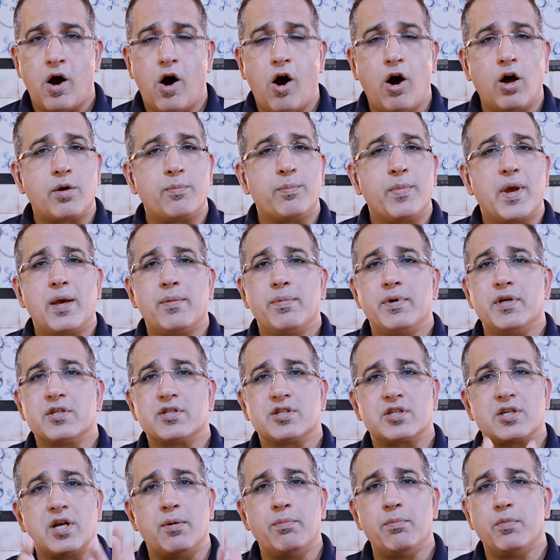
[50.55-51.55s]
or maybe
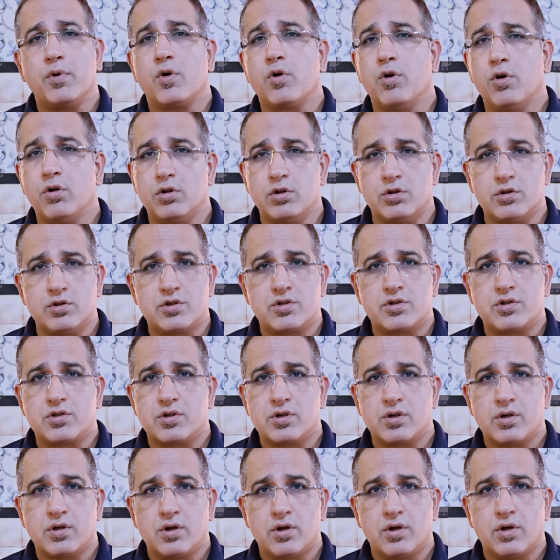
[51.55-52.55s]
some
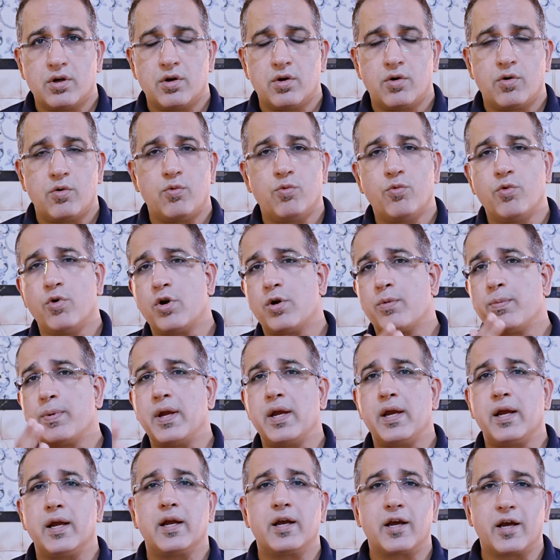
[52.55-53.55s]
roles would
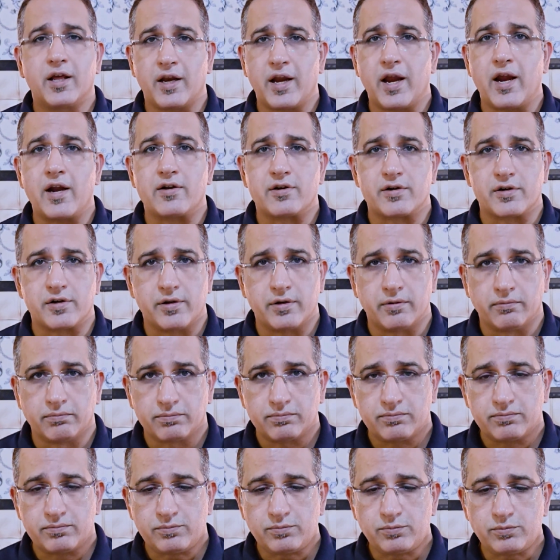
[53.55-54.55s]
be created.
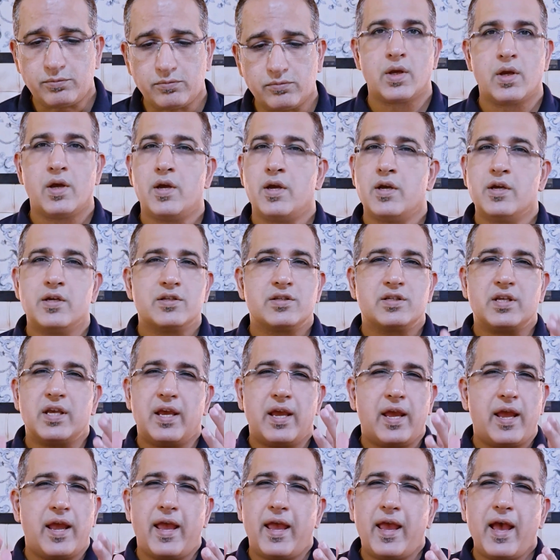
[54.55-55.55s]

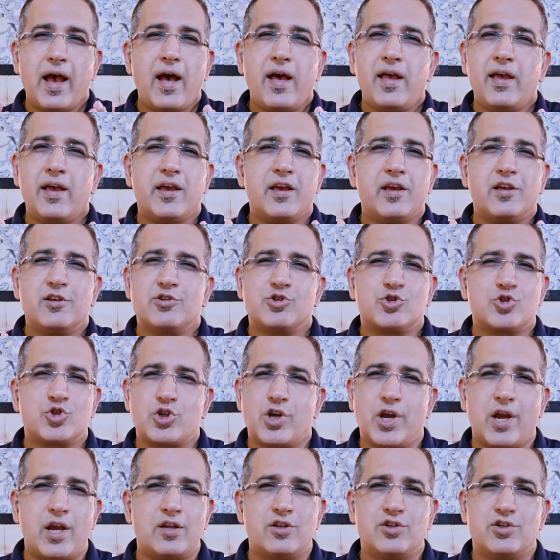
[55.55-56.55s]
See, AI is
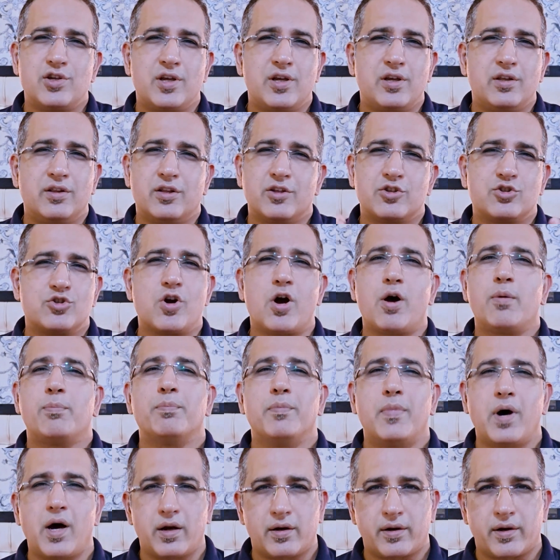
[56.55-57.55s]
changing the
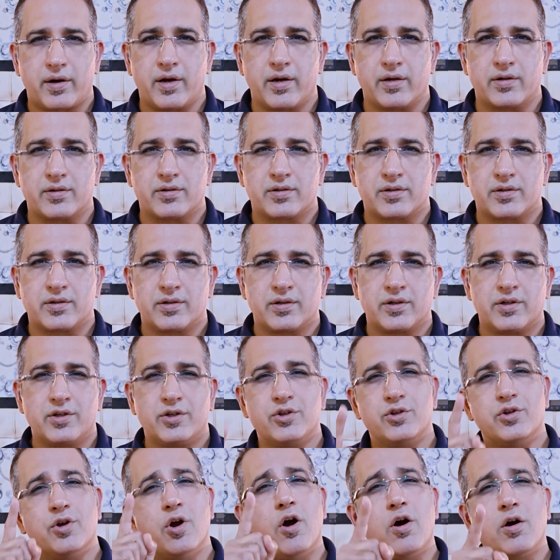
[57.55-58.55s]
job market.
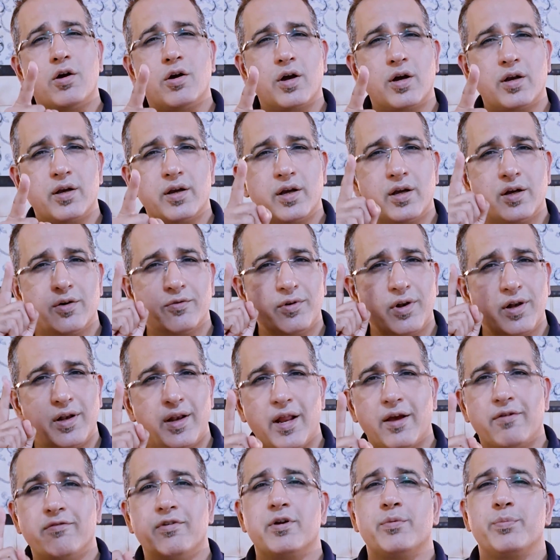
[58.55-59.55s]
Your career
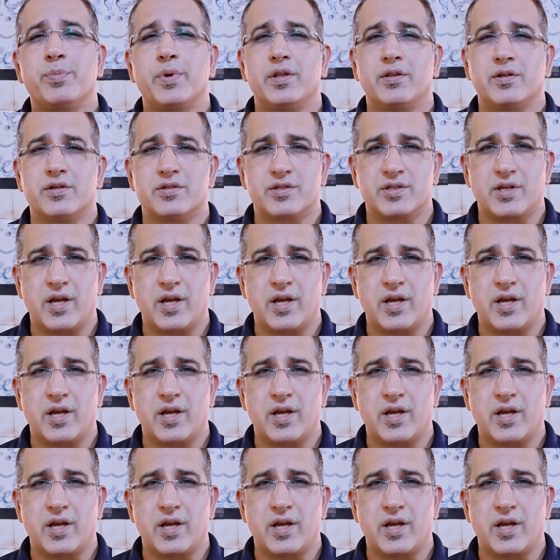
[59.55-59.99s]
will never be the